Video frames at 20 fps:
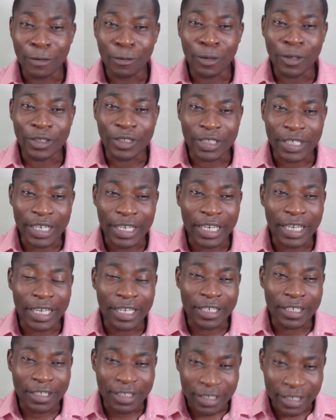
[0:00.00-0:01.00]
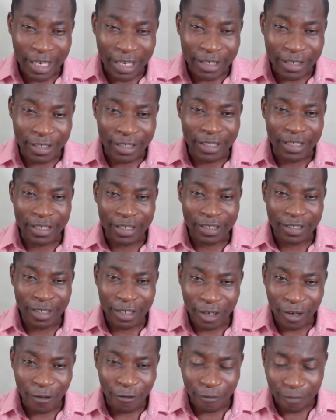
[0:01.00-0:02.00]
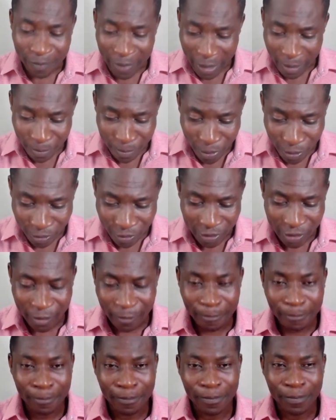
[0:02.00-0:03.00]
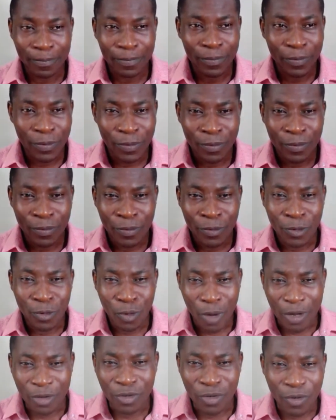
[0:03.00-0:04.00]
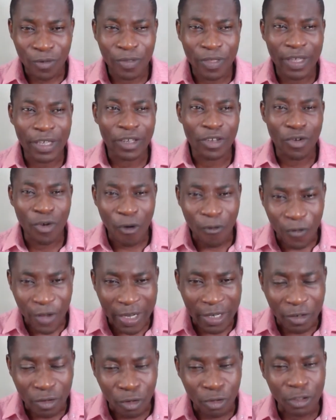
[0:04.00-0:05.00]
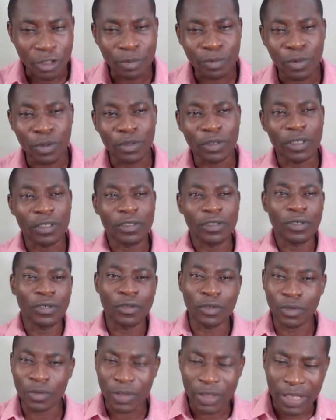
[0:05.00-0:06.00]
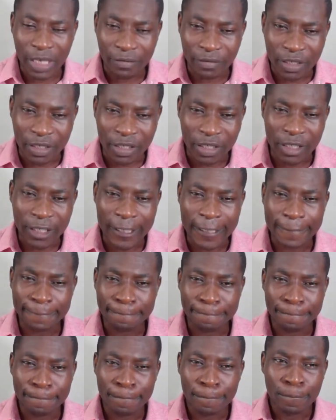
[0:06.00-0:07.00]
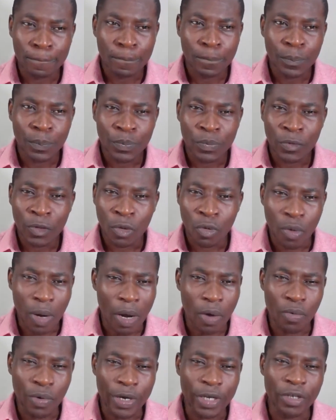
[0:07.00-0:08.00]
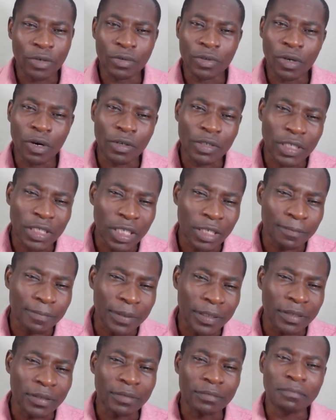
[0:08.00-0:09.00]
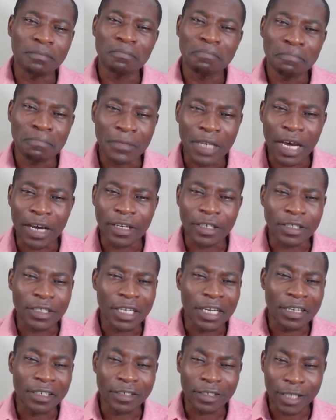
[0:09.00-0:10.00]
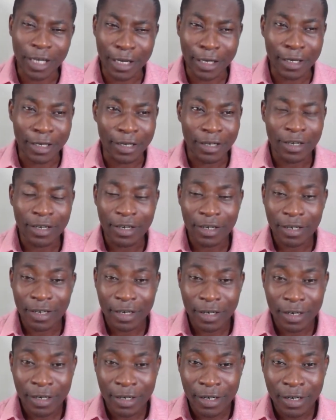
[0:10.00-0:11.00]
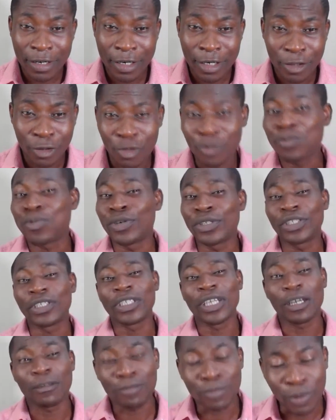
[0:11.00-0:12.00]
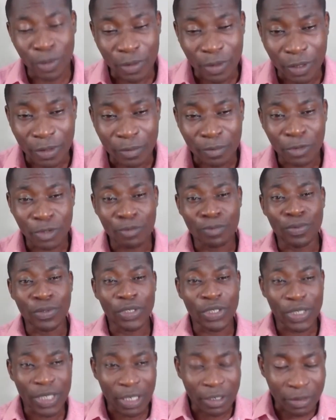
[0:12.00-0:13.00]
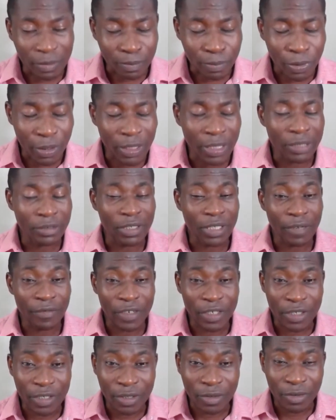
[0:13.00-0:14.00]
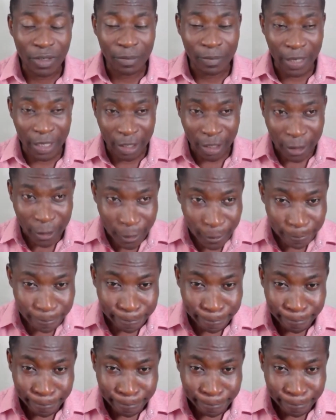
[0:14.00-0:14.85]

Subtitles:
Was there any sense of purpose? Why do you think you offered those products or those services? Why were you not sleeping night and day to push that product, to push that service to the market?